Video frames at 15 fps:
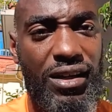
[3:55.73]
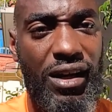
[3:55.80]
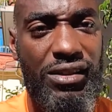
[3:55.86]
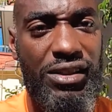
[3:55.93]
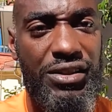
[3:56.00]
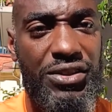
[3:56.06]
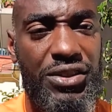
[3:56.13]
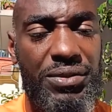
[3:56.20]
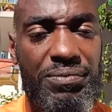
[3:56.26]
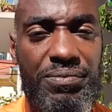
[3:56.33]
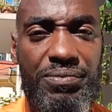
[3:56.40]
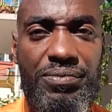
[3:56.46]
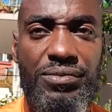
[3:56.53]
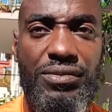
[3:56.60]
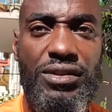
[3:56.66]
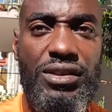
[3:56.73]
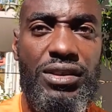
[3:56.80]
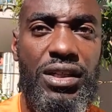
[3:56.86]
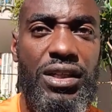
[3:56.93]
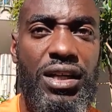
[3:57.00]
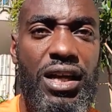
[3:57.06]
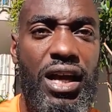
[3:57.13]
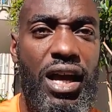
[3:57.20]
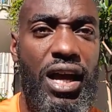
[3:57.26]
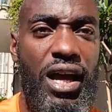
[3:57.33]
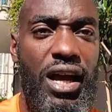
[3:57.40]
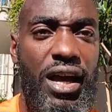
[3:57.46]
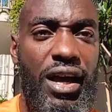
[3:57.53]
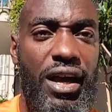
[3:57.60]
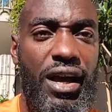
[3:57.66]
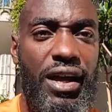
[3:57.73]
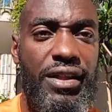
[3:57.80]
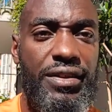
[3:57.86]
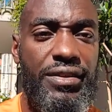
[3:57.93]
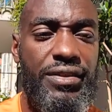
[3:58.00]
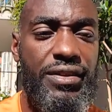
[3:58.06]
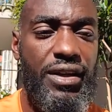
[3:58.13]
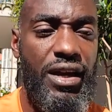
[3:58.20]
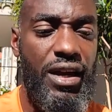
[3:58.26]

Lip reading: College, and